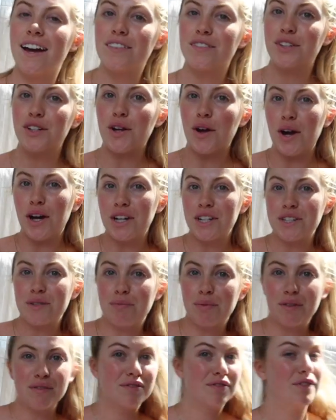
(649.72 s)
have not
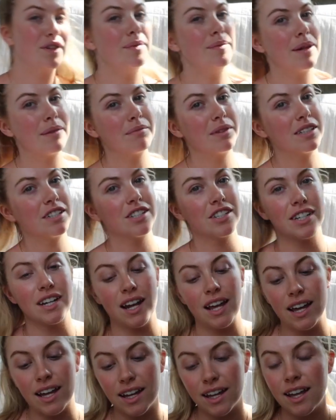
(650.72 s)
been filming much
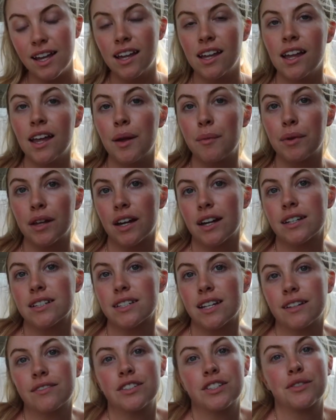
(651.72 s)
today
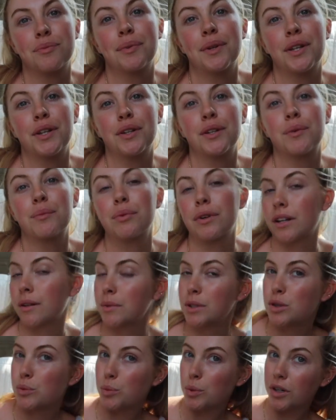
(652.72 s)
because I've just been pretty
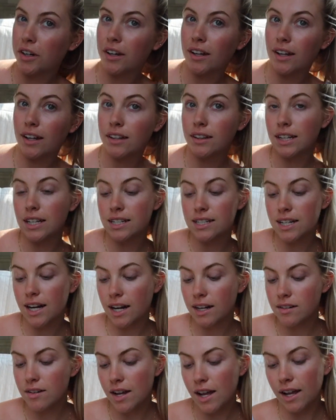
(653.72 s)
much working the
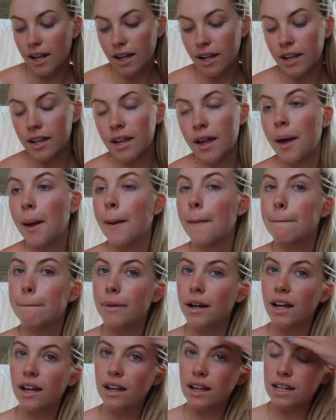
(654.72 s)
entire day,
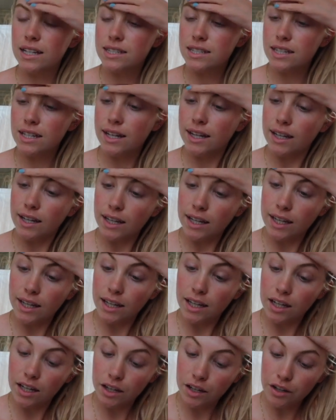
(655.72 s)
but it's
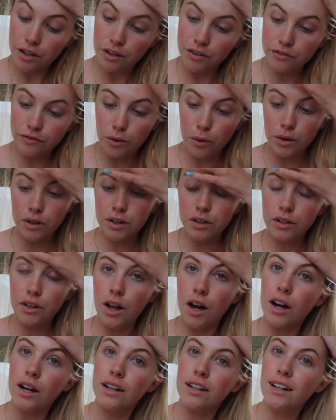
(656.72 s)
like four
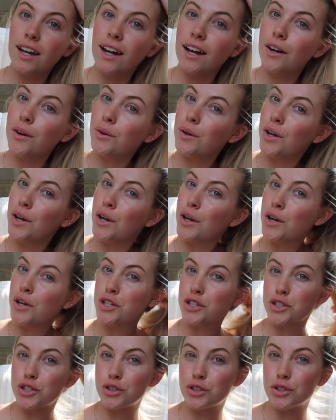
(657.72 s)
o'clock now,
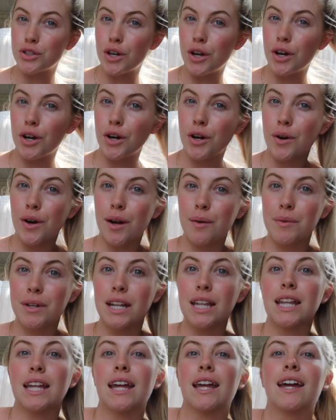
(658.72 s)
so I'm
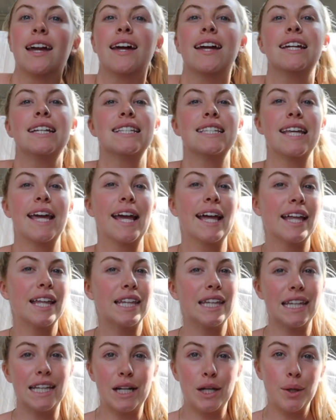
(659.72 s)
gonna like take a
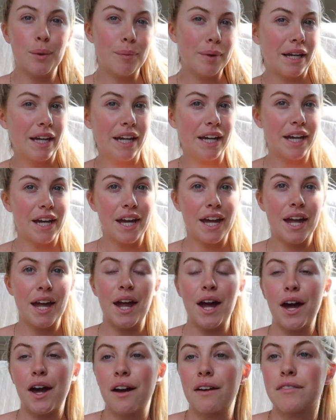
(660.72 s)
little bit
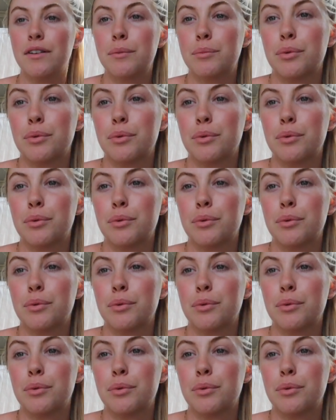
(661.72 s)
of a